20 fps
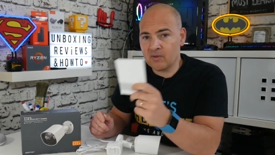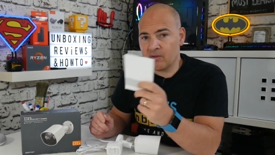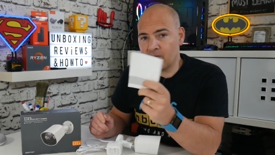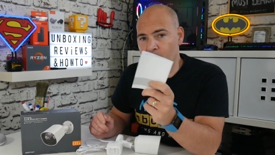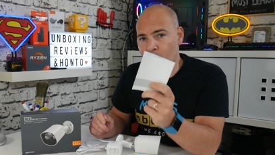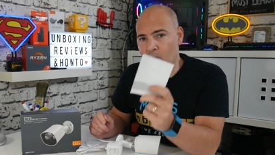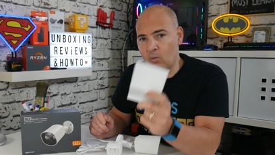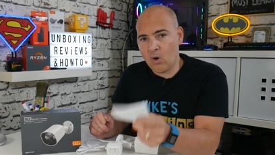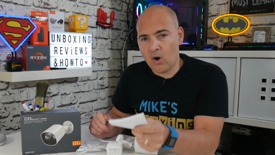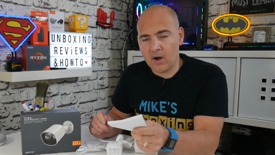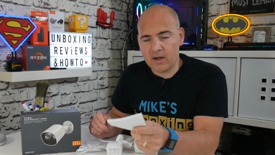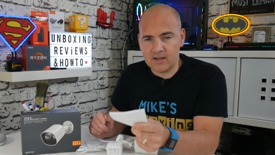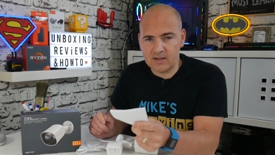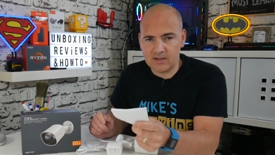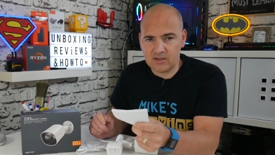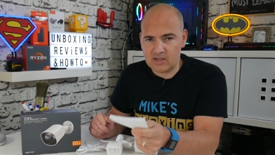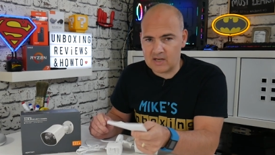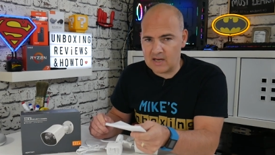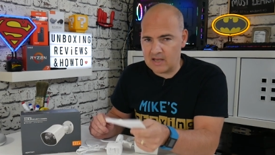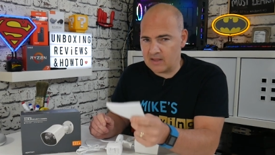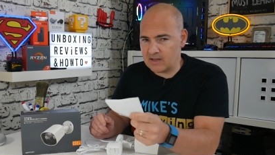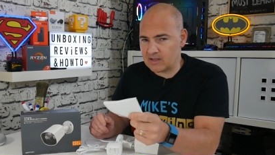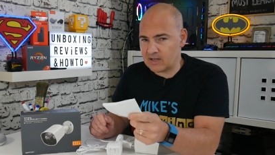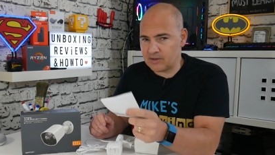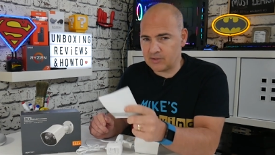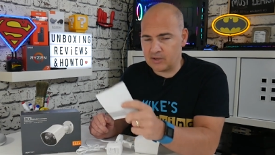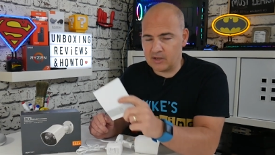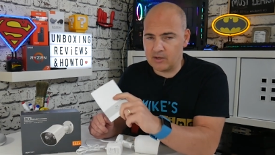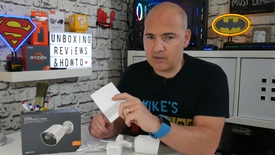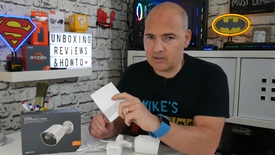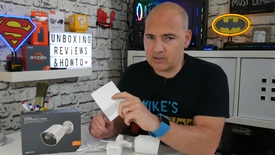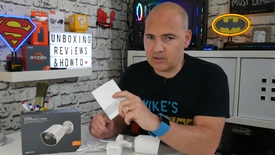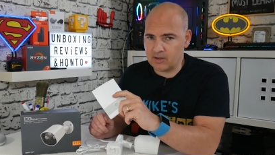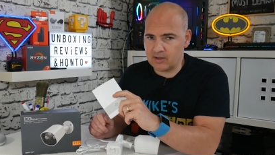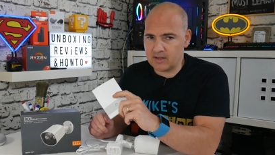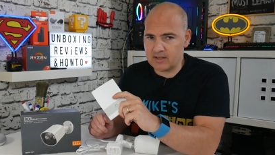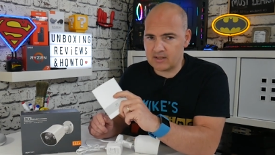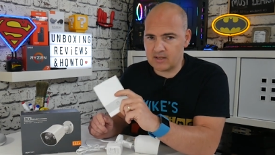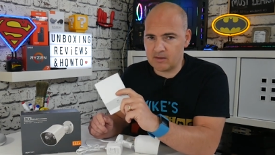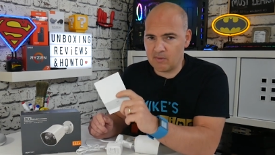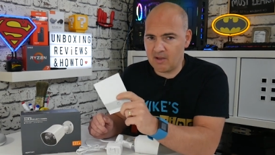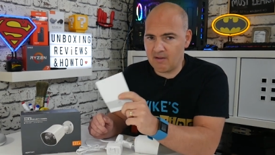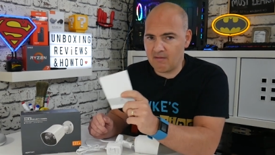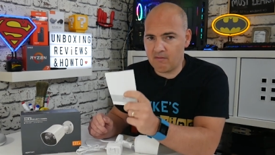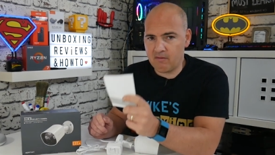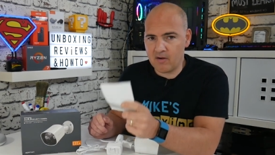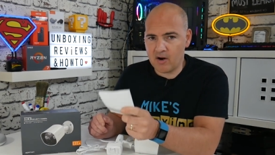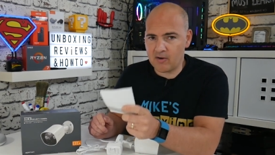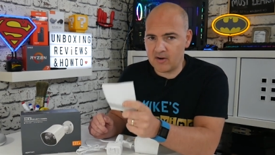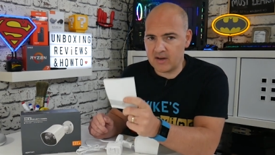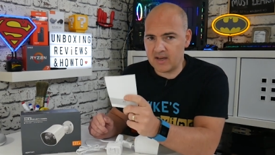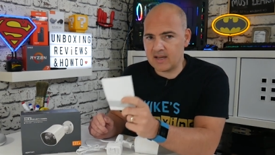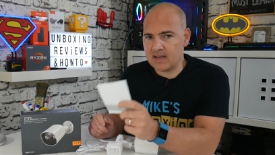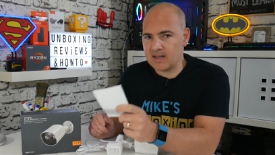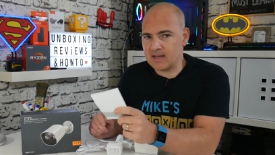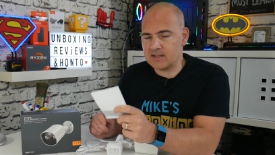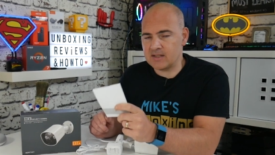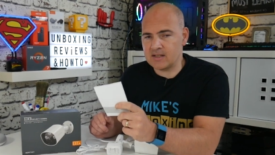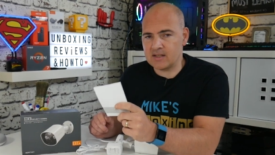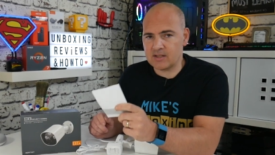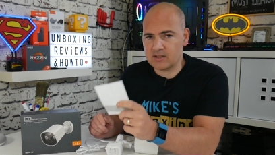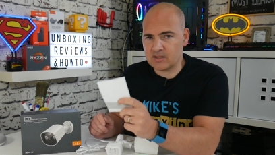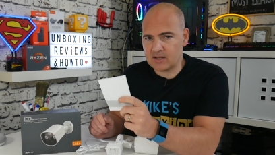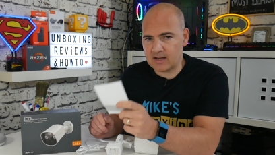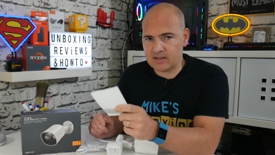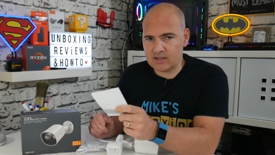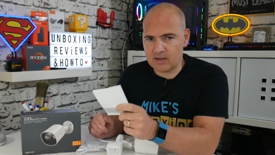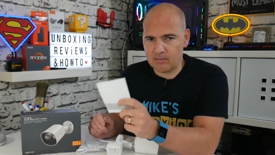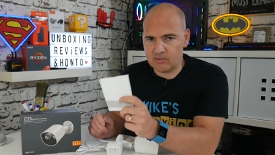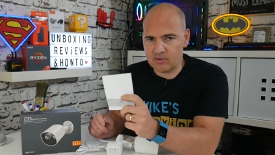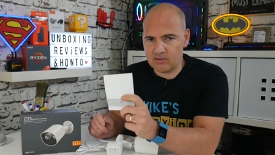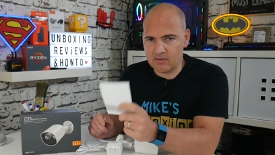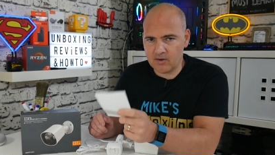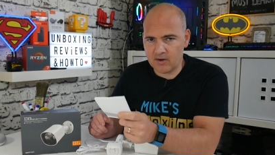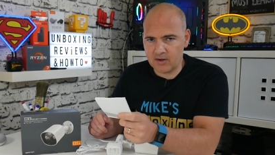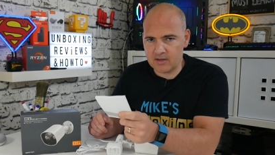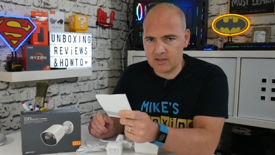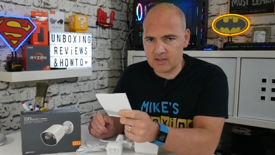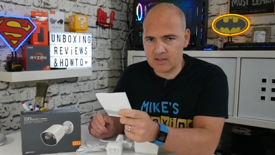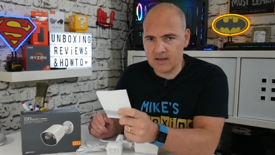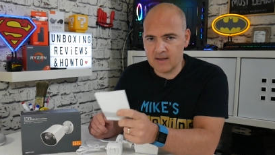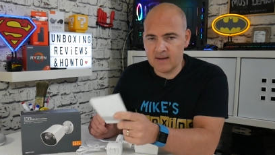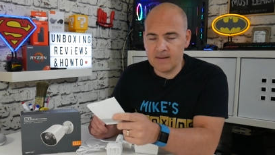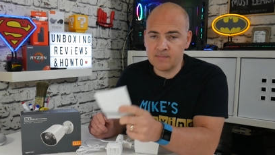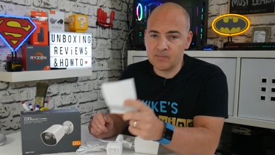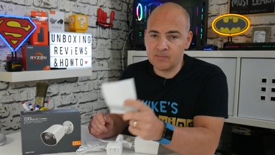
From what I can see, this actually looks like it's going to be a very easy to set up device.